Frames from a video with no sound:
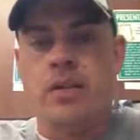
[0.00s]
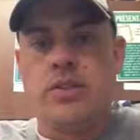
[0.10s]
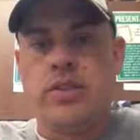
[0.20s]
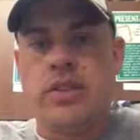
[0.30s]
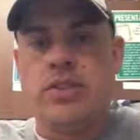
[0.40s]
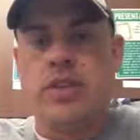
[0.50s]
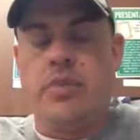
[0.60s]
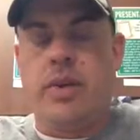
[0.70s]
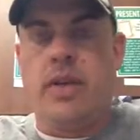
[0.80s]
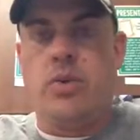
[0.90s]
So
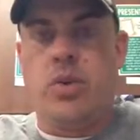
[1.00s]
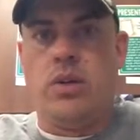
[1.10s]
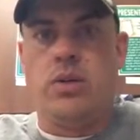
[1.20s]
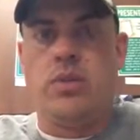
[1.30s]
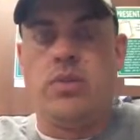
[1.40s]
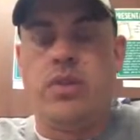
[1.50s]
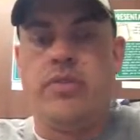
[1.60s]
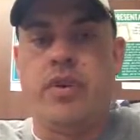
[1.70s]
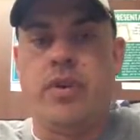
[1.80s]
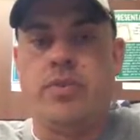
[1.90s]
essentially, my goal
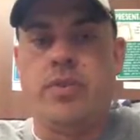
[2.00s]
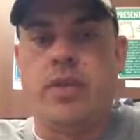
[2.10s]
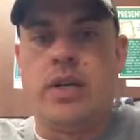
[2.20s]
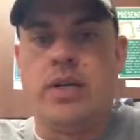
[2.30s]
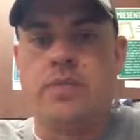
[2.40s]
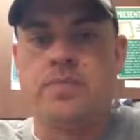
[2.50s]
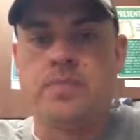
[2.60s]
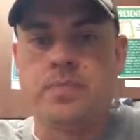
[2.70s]
revolved around